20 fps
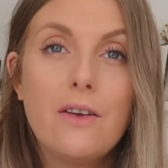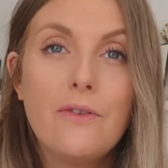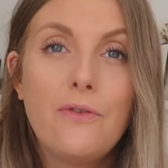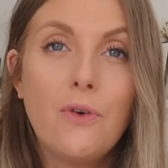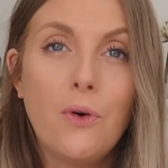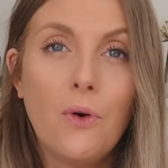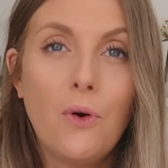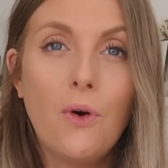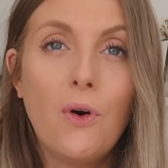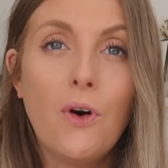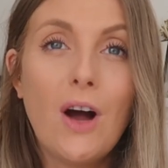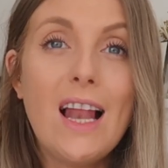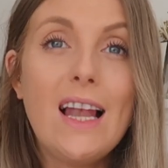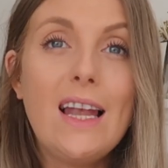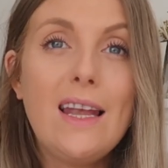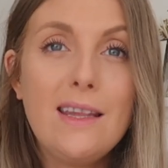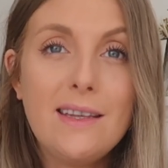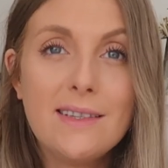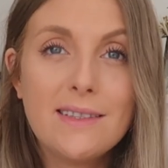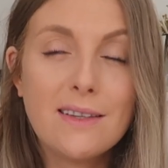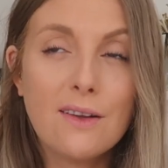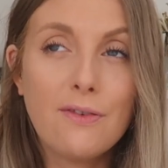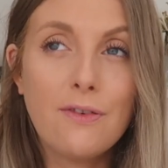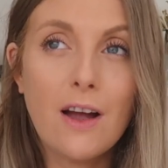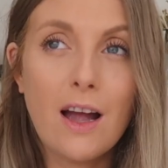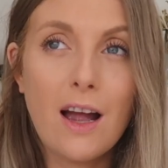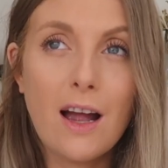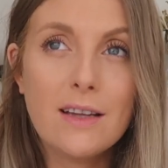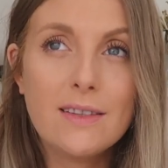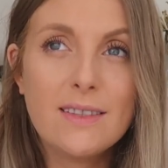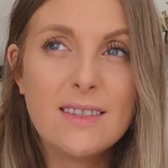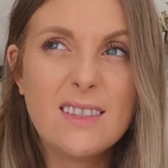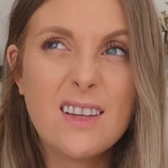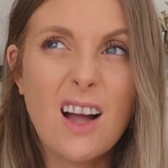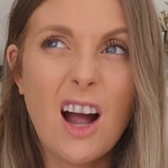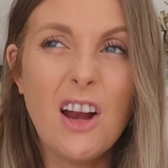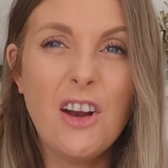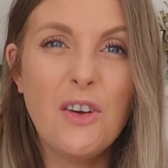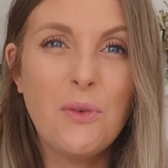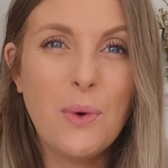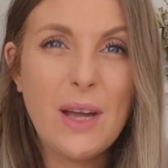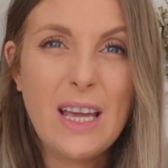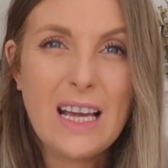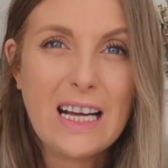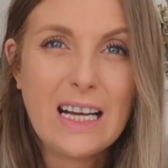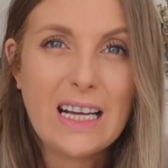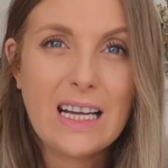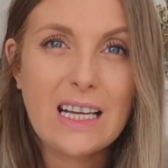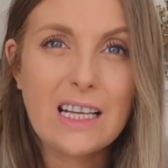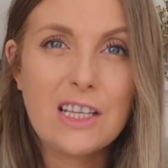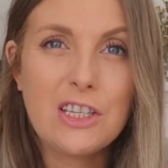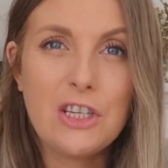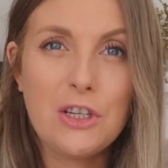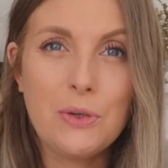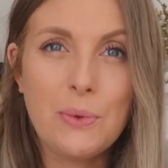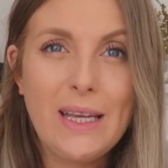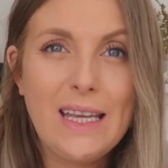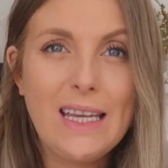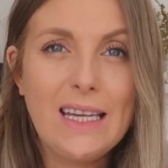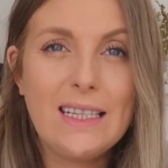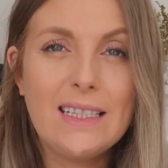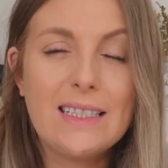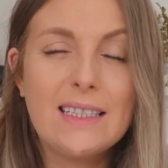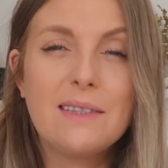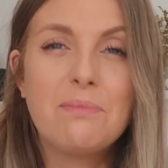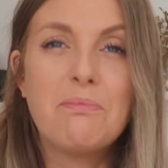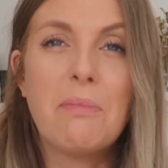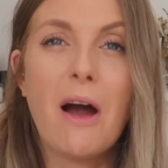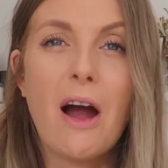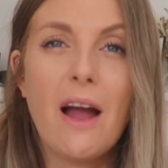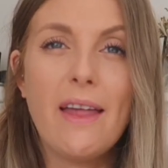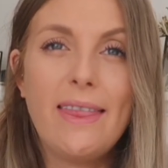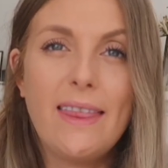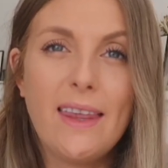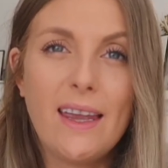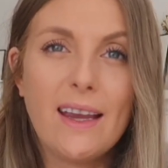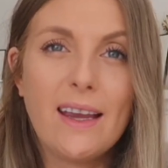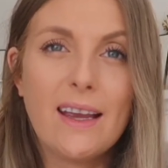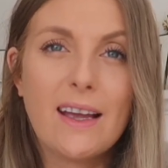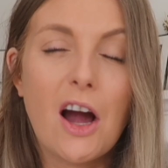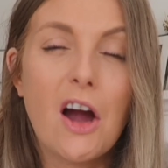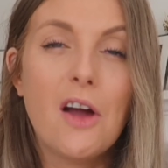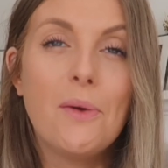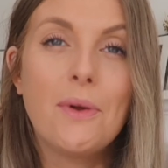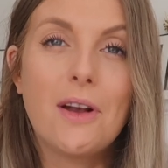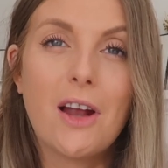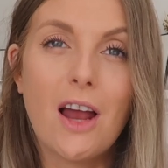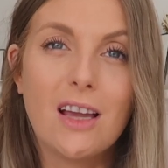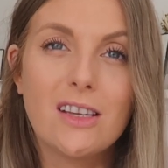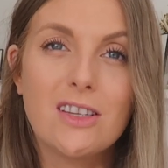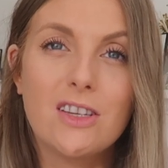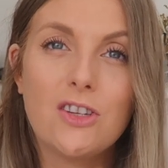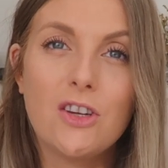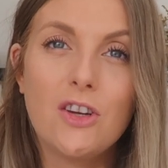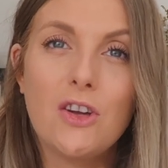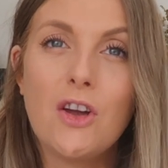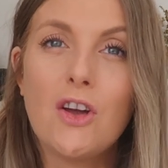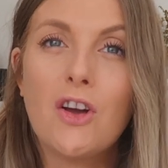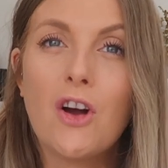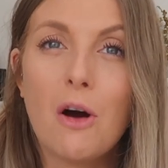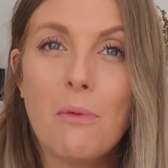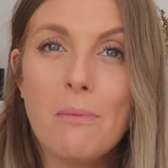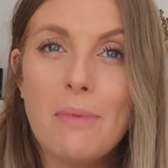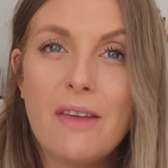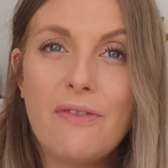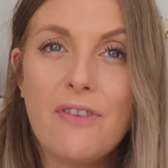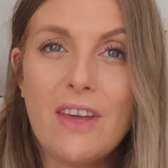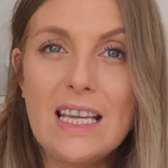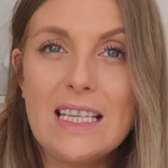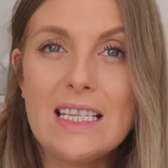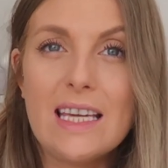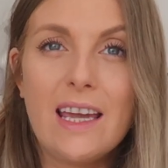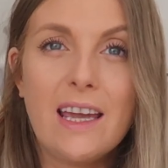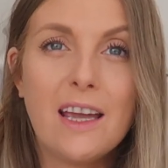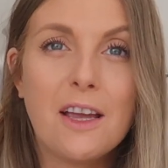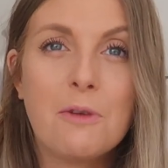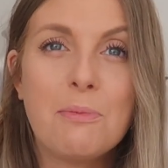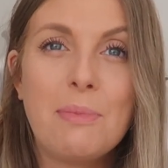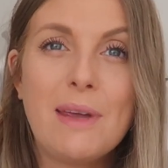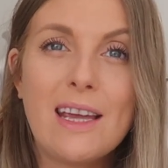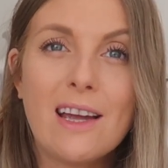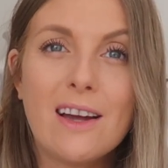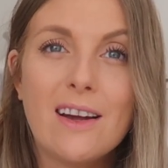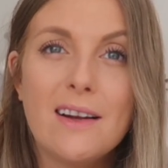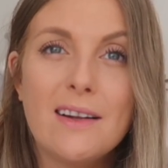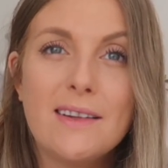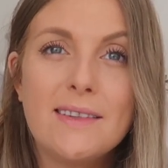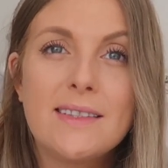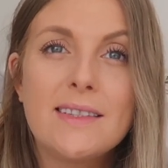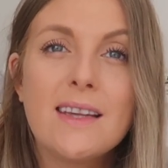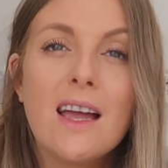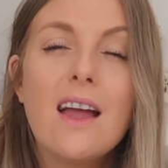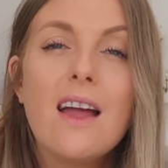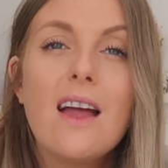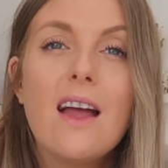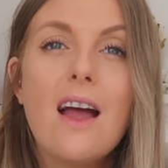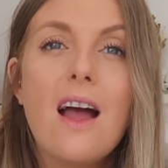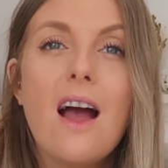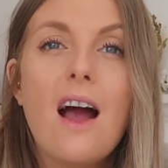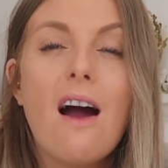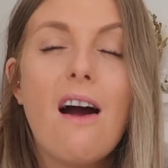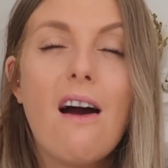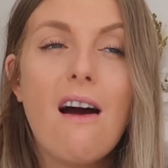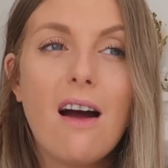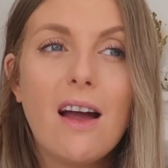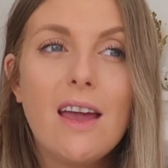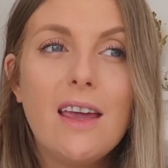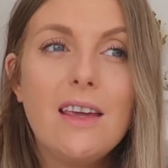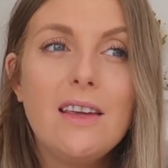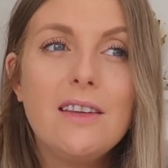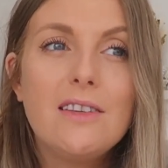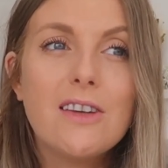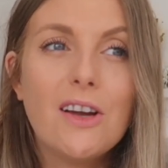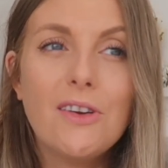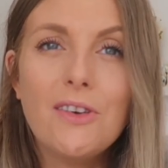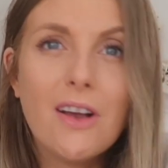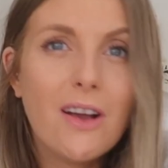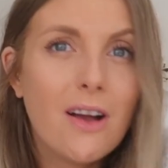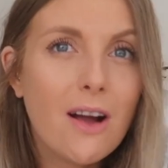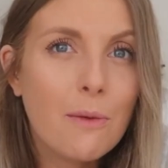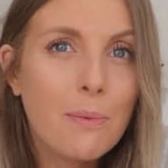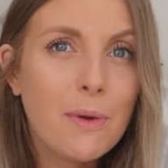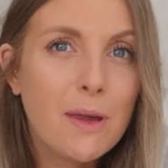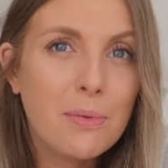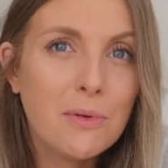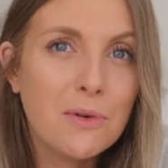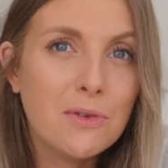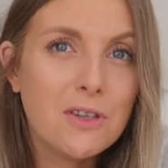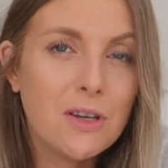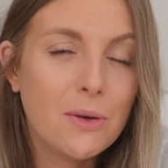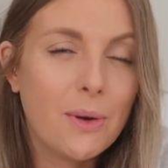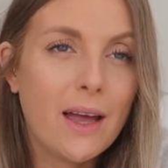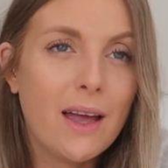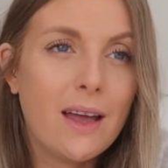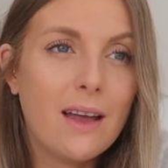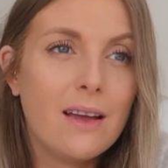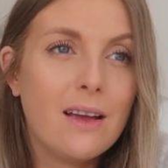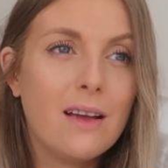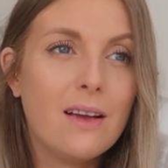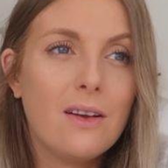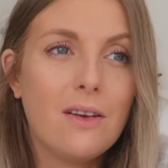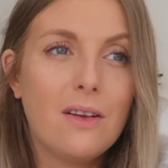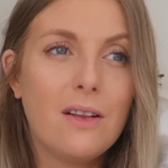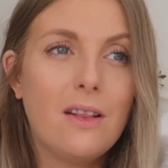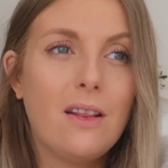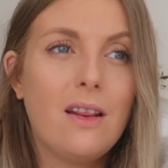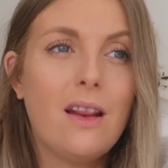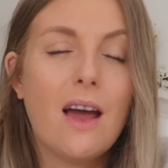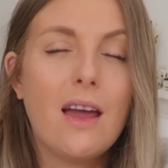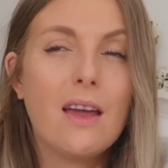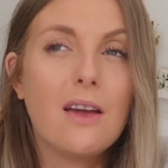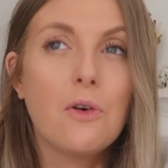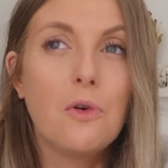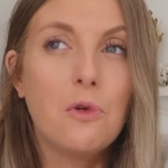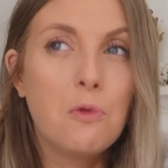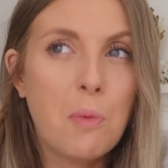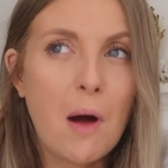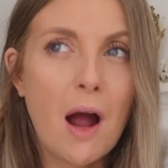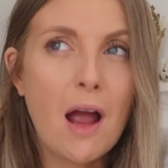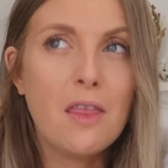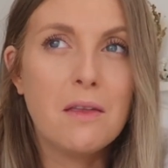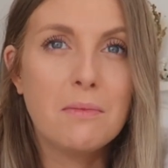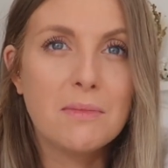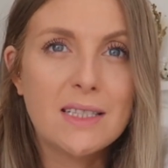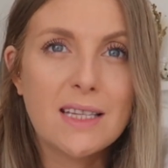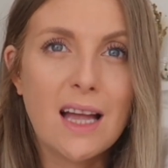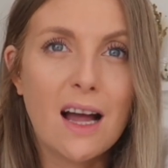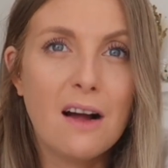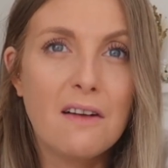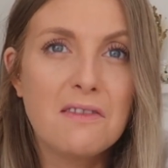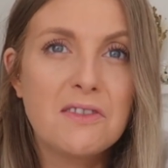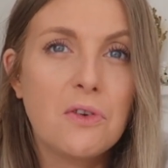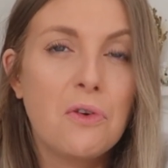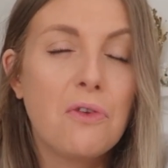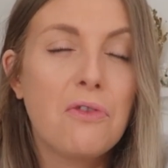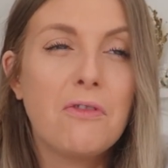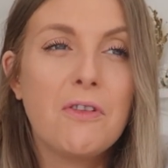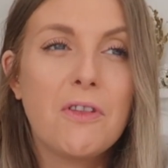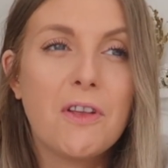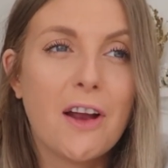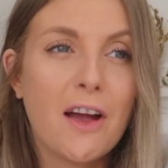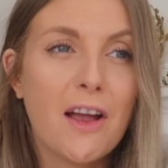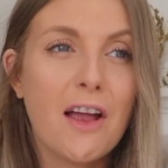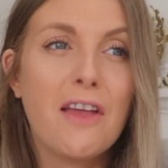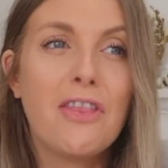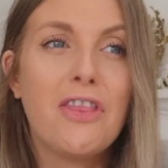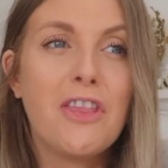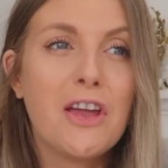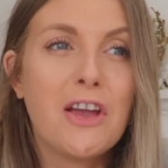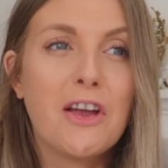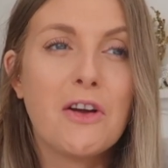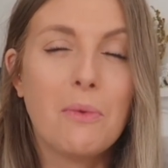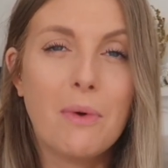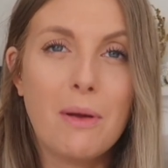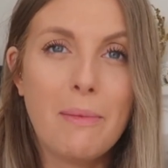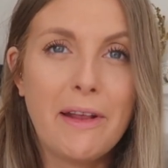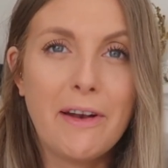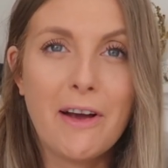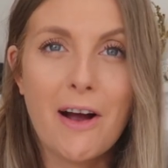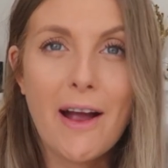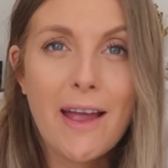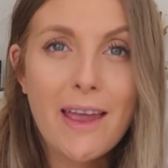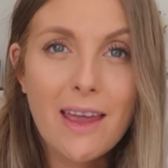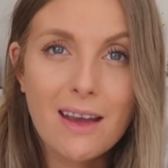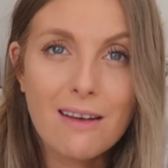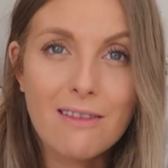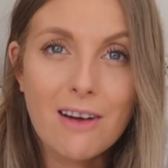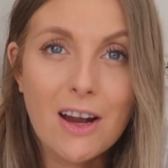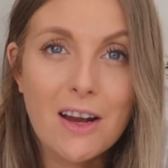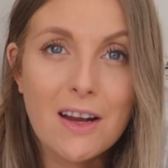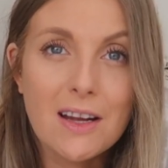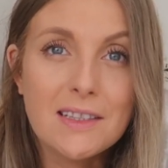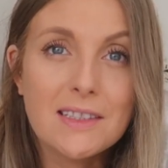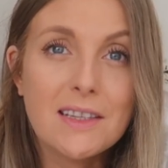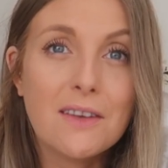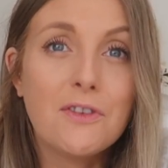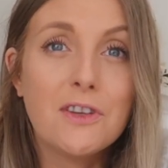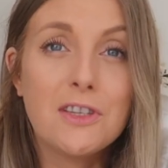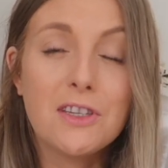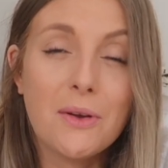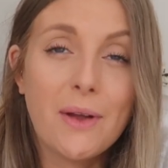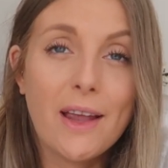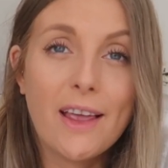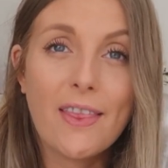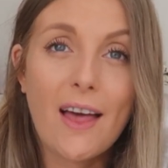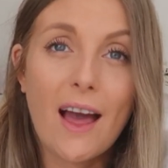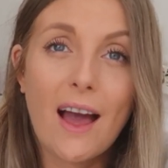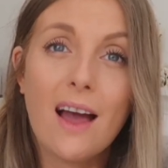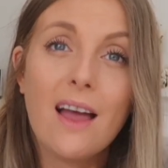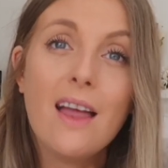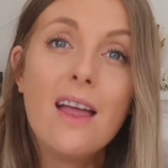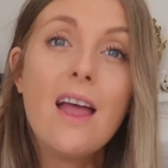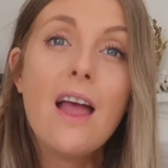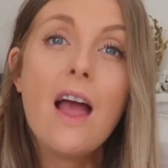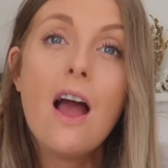for at least the first kind of week two weeks, but I think I would like to do combi feeding because I don't know how people do it like all by themselves all through the night. I think women are heroes for doing that.